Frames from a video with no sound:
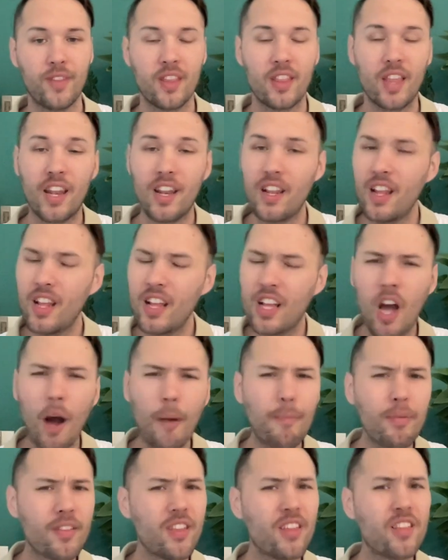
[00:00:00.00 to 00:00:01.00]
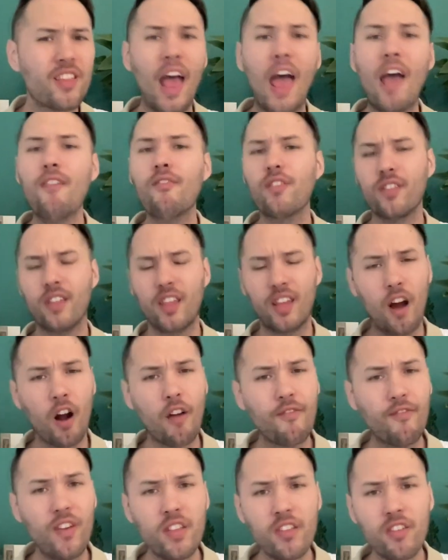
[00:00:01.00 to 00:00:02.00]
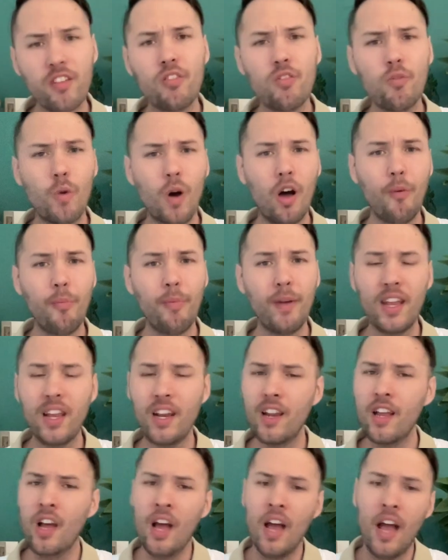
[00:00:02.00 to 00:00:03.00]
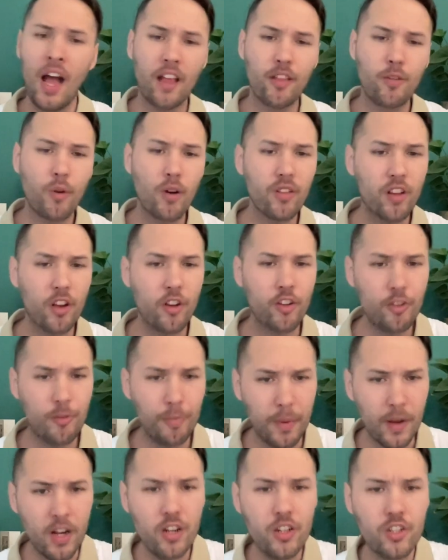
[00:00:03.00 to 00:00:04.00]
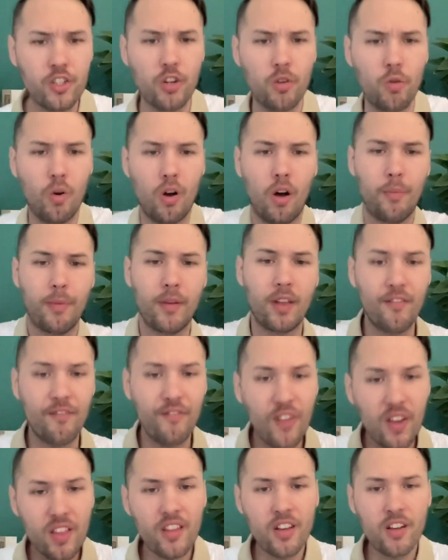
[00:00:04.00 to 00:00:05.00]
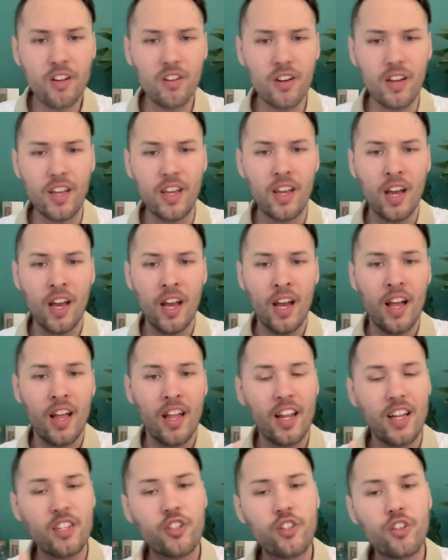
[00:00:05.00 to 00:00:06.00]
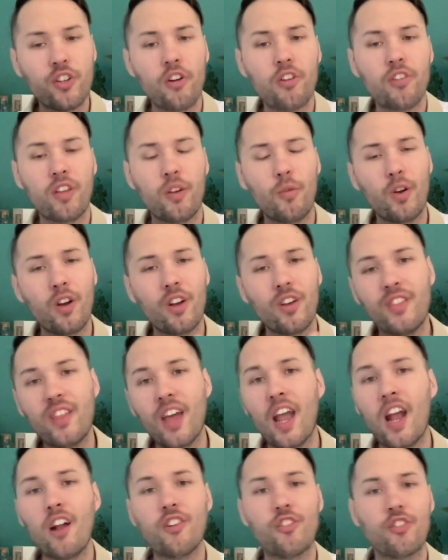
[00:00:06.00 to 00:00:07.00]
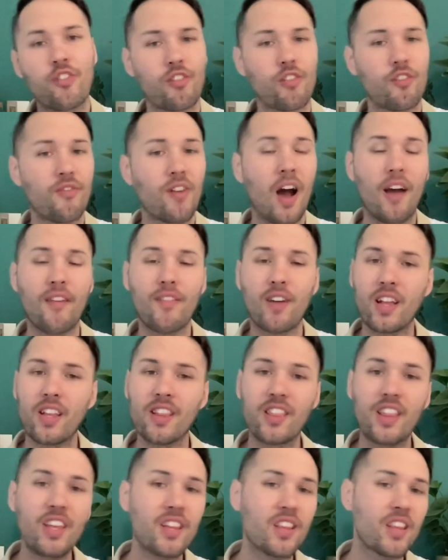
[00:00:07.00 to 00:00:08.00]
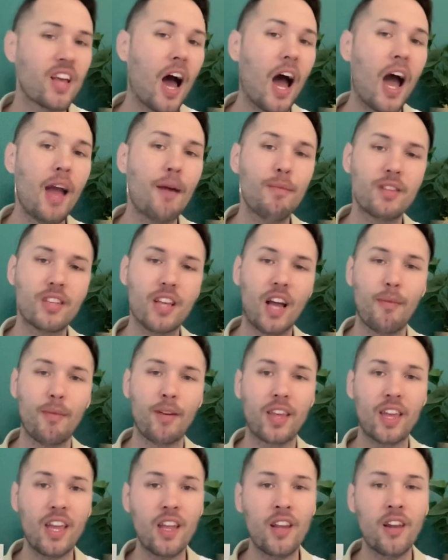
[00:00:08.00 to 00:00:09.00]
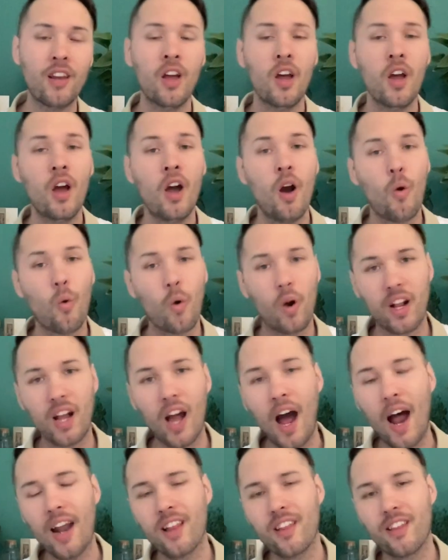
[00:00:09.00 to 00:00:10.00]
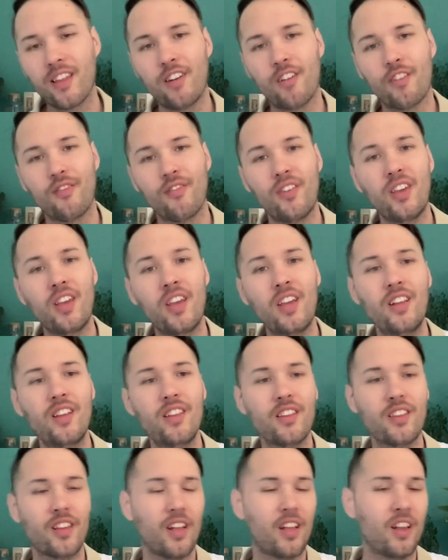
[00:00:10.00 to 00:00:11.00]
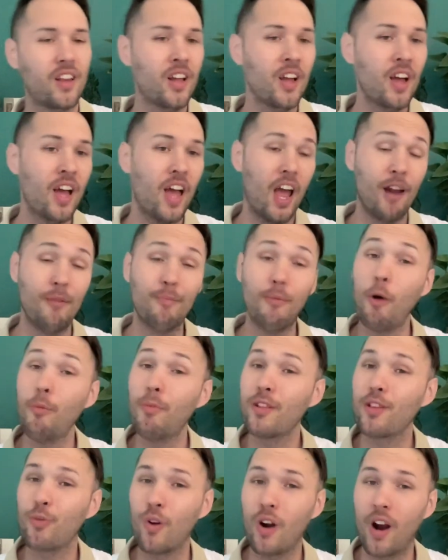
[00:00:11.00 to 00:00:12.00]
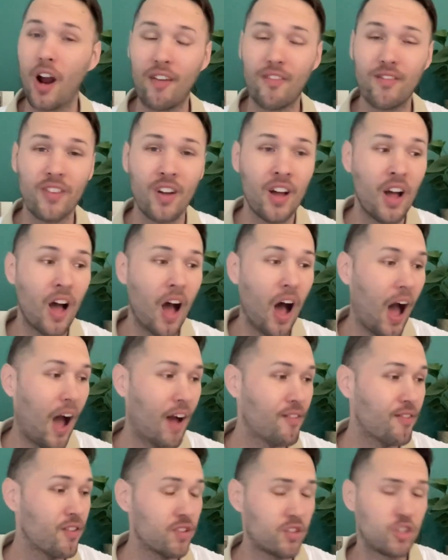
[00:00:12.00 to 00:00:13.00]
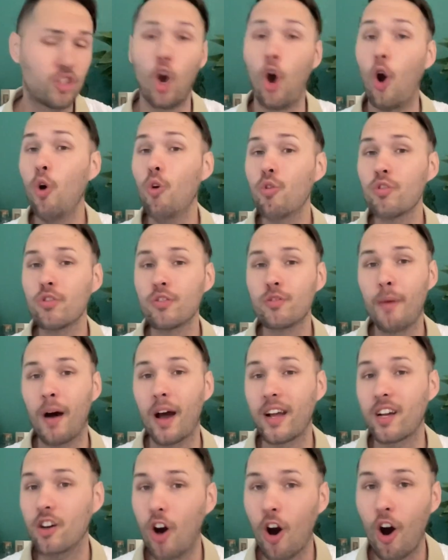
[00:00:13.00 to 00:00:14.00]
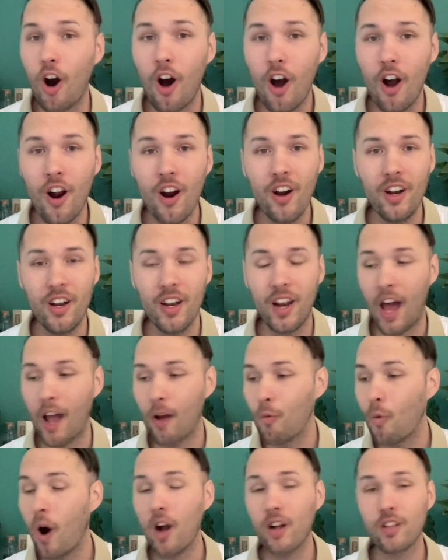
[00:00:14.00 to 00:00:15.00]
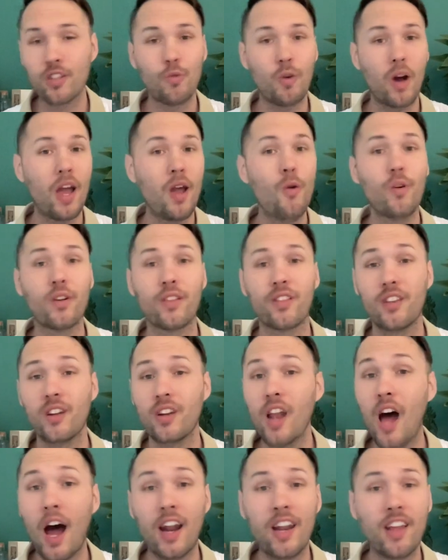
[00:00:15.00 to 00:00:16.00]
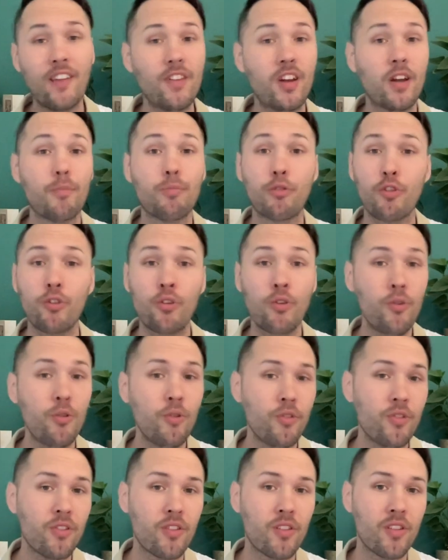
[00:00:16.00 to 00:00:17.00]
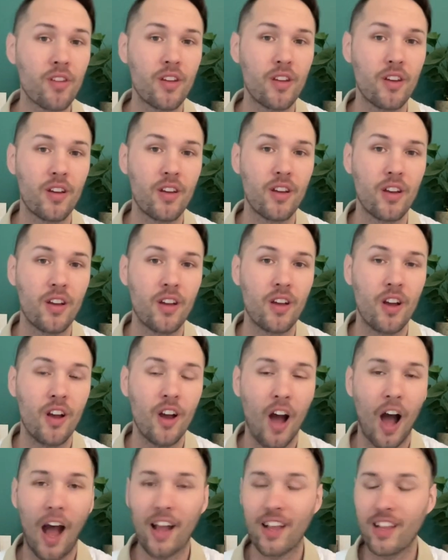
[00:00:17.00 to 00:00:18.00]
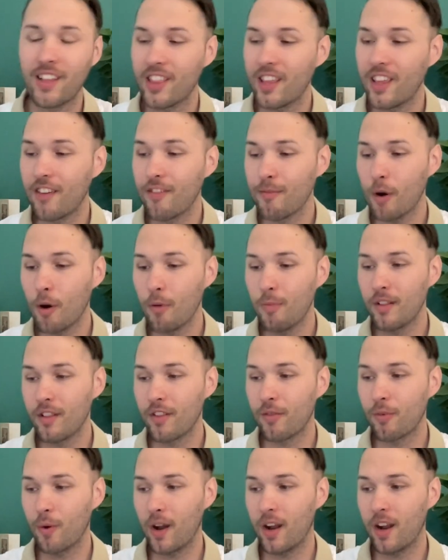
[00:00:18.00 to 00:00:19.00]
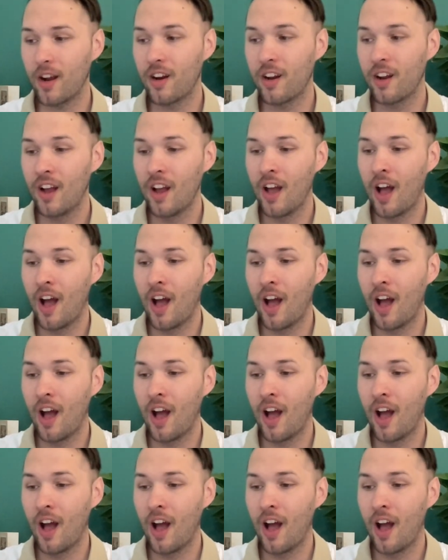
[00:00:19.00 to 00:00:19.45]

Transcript: That it encompasses everything, our physical well-being as well as our spiritual well-being. Physically, he ensures that we are there to survive. I can think time and time again where God has intervened in moments where I've totaled my car and I walked away with not even a bruise. I can think of moments where